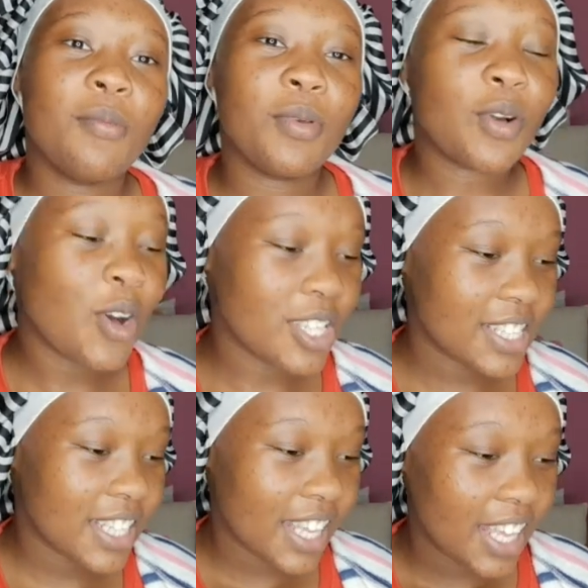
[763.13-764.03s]
Because
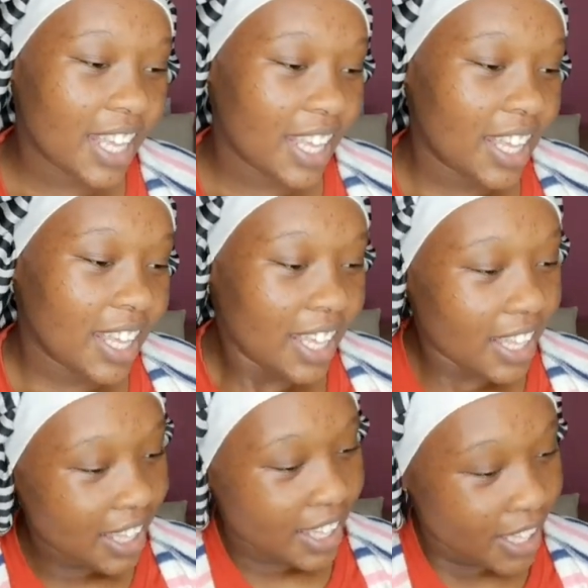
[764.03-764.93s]

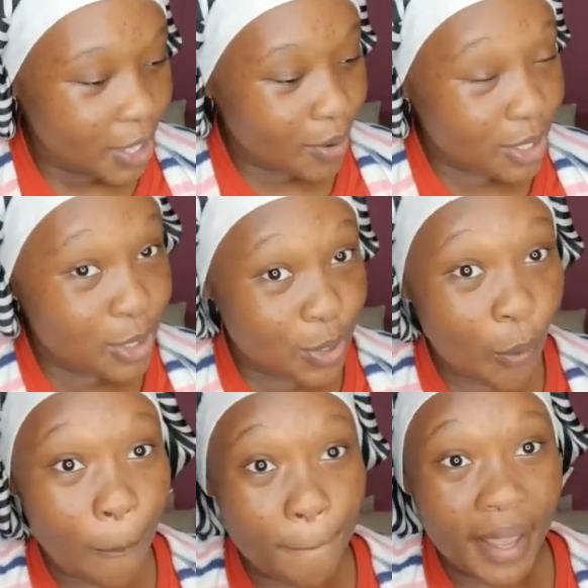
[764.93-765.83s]
it was
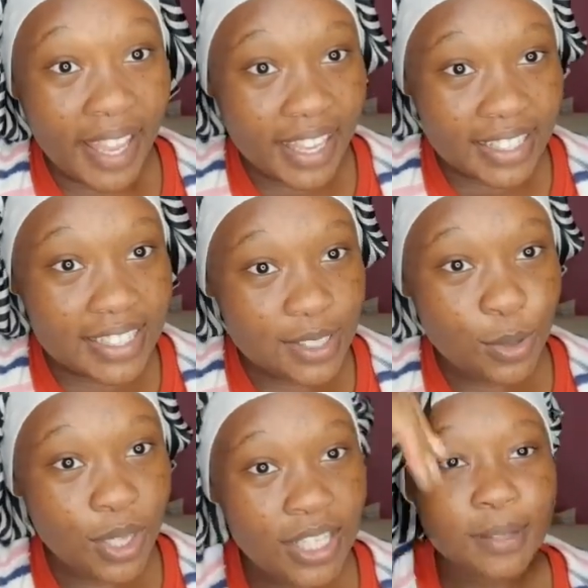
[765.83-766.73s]
so bad
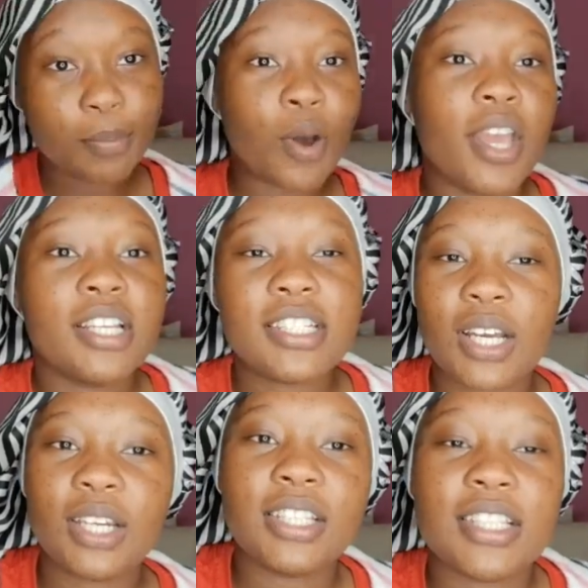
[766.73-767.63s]
to the point
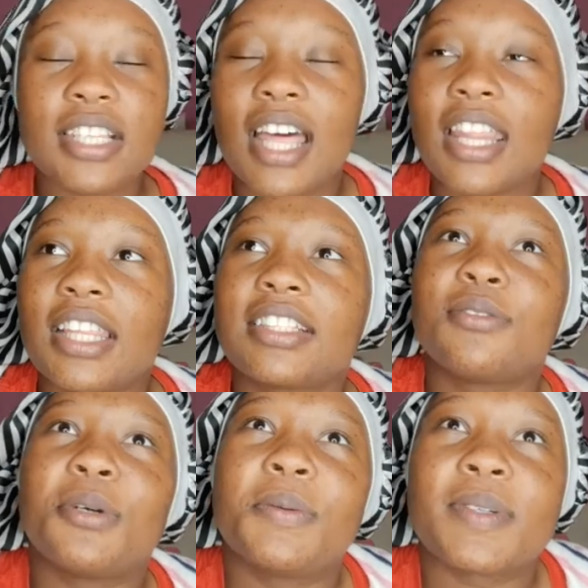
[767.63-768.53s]
here, this other,
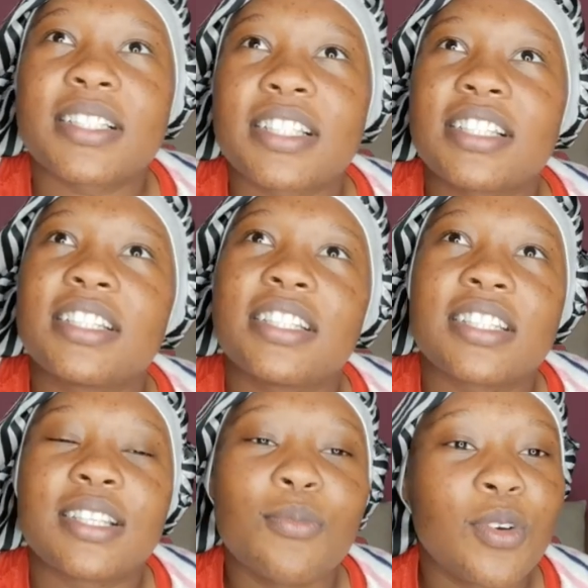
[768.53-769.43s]
when was it?
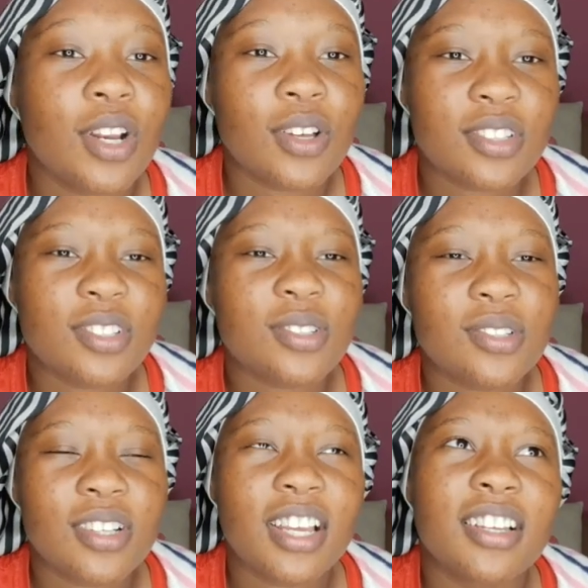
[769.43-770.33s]
Somewhere last,
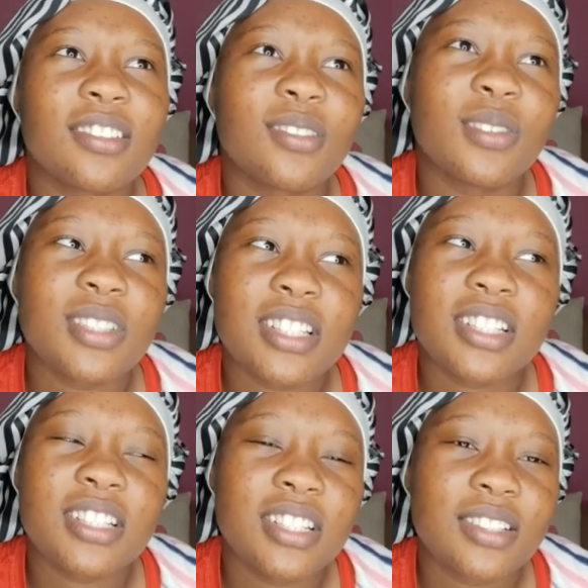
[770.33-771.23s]
like, when was it?